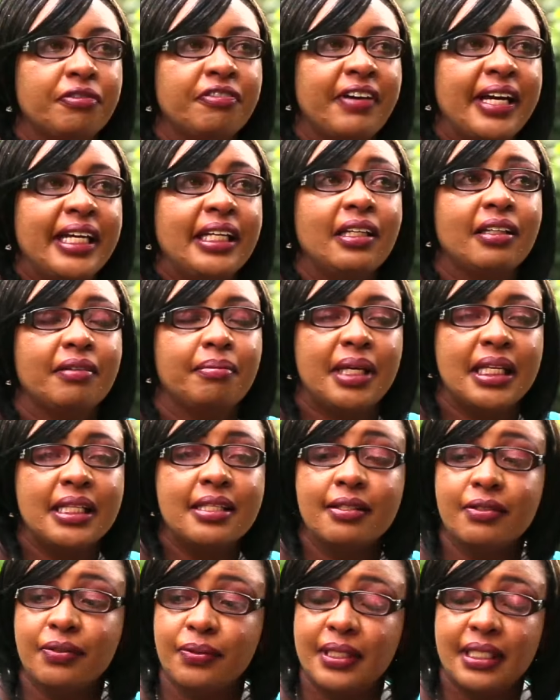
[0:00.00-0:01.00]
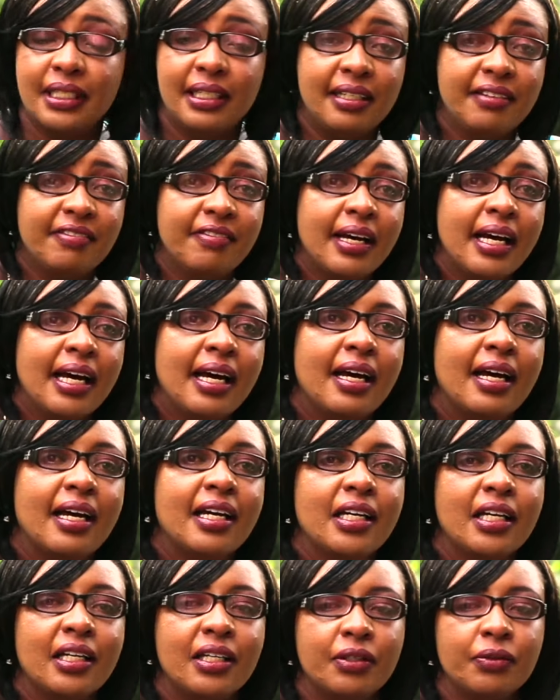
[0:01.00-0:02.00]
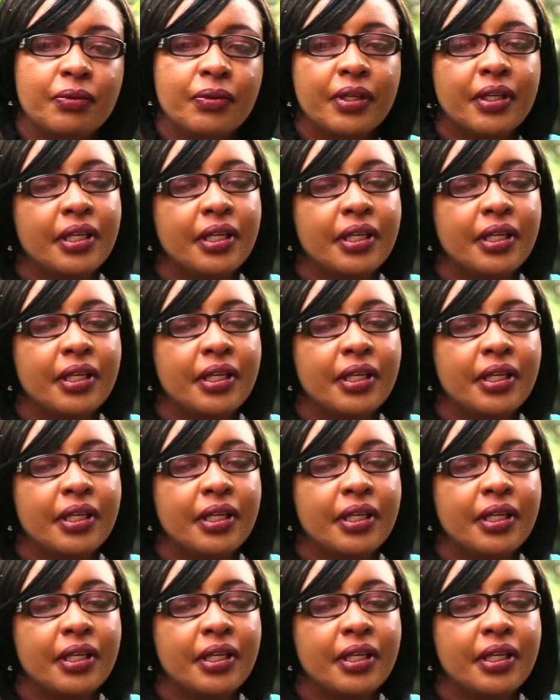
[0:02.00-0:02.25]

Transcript: finding means to deliver her,